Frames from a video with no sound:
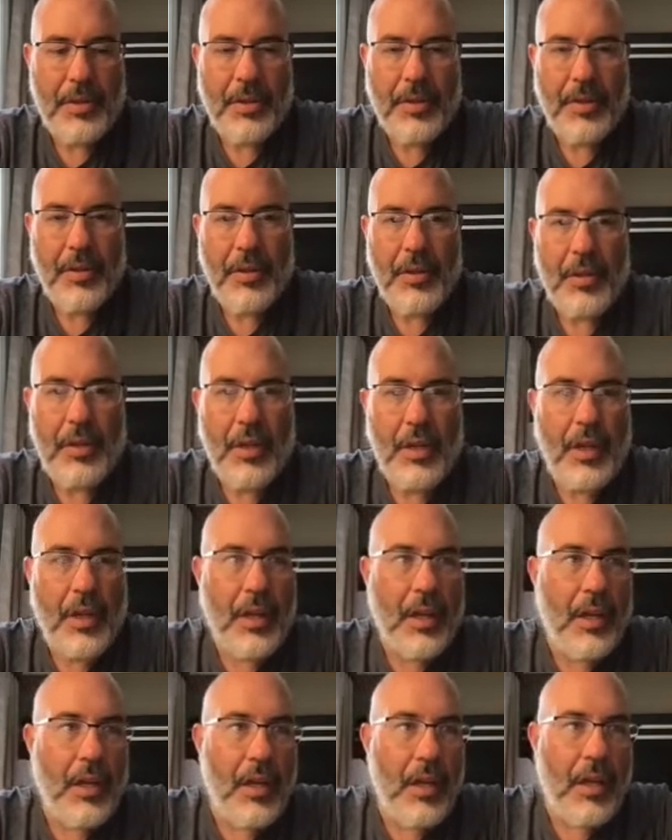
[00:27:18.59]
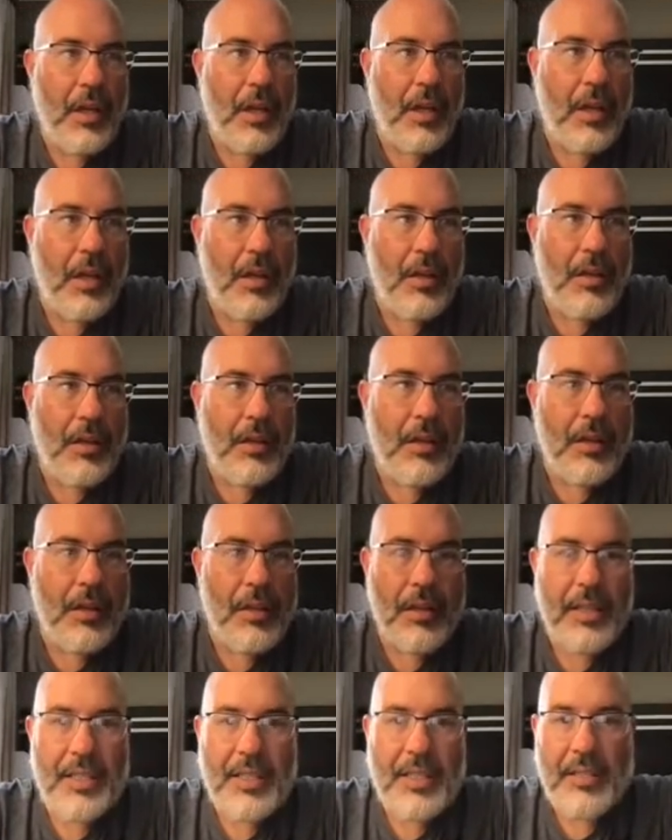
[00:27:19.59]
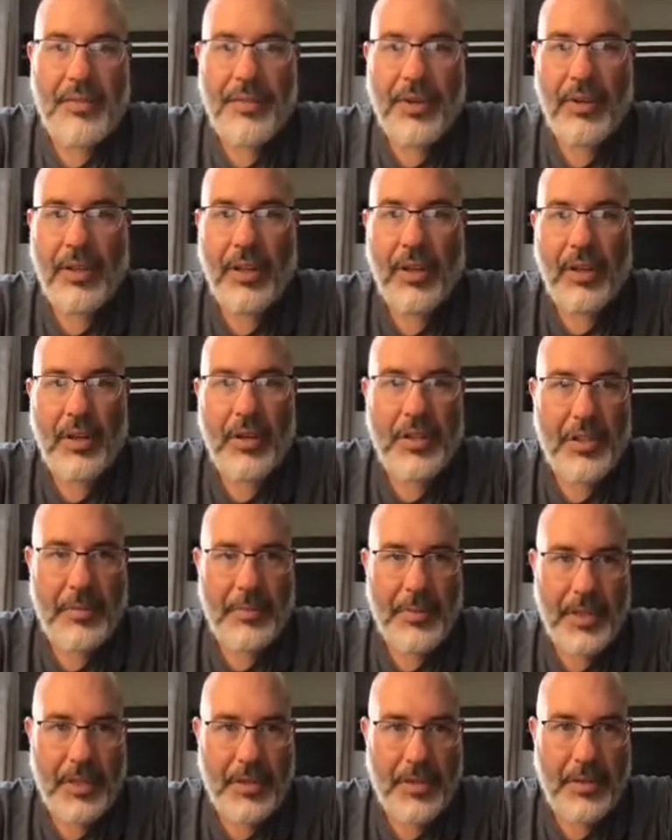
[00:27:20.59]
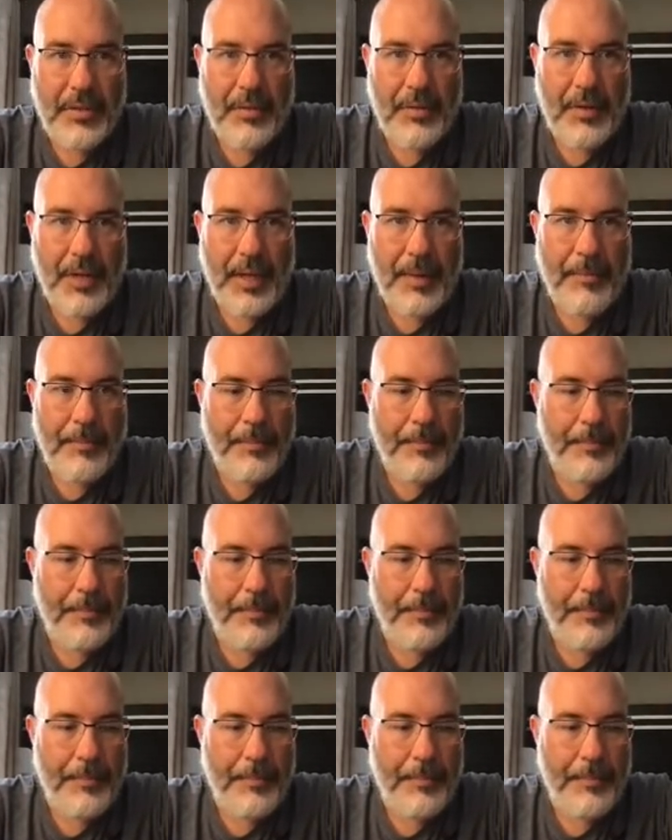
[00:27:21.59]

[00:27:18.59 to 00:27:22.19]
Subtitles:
You can see it's a very large image, right?